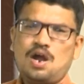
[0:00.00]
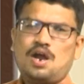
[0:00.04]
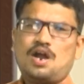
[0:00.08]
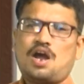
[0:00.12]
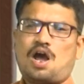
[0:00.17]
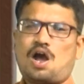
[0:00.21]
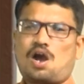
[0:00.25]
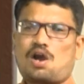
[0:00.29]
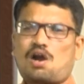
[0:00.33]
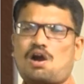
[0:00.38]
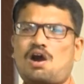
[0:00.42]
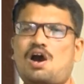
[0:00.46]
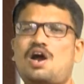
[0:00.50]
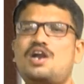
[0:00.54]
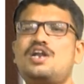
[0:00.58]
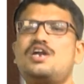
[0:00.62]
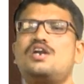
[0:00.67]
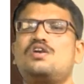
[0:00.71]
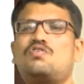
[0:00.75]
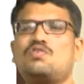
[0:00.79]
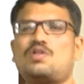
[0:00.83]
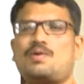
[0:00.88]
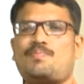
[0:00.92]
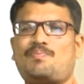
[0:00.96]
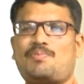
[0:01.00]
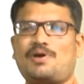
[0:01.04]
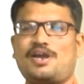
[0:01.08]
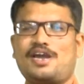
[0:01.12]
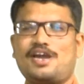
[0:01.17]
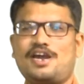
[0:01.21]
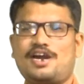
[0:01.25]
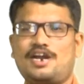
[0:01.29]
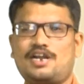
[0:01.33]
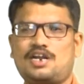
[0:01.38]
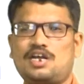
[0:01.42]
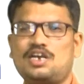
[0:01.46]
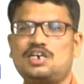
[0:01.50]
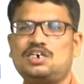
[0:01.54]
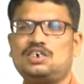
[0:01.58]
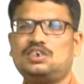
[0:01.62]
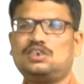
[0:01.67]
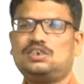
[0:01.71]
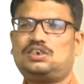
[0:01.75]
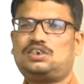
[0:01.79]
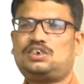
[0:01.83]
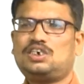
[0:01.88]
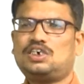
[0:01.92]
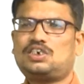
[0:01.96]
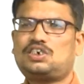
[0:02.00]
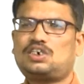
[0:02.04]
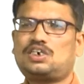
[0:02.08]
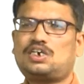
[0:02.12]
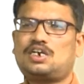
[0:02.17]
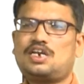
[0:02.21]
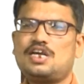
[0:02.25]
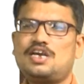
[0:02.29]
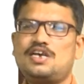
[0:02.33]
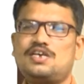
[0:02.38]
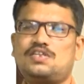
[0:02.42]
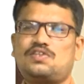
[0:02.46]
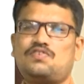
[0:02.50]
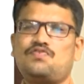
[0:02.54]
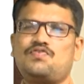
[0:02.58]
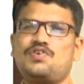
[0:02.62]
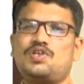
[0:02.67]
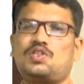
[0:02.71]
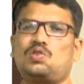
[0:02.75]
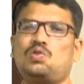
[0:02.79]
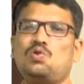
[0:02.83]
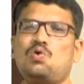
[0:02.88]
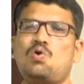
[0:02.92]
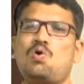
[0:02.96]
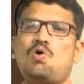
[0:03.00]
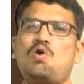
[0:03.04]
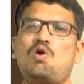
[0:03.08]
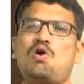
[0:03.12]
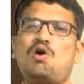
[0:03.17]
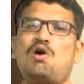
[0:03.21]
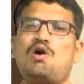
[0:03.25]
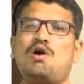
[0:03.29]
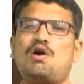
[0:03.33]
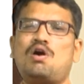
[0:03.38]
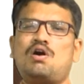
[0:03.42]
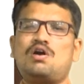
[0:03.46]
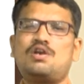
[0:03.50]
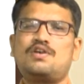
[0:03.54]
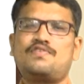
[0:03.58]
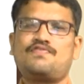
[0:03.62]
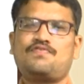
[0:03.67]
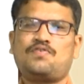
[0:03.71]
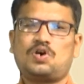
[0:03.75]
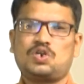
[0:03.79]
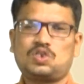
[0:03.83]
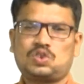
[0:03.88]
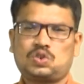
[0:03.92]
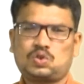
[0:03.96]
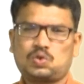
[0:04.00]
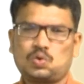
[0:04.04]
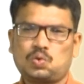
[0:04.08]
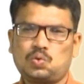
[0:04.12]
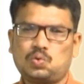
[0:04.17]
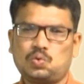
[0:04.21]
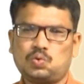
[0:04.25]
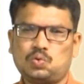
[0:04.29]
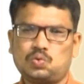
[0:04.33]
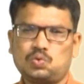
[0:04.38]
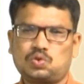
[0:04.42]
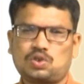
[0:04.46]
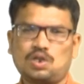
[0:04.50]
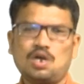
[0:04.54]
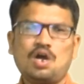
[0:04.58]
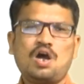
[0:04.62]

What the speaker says: According to the poet, justice with no heart for truth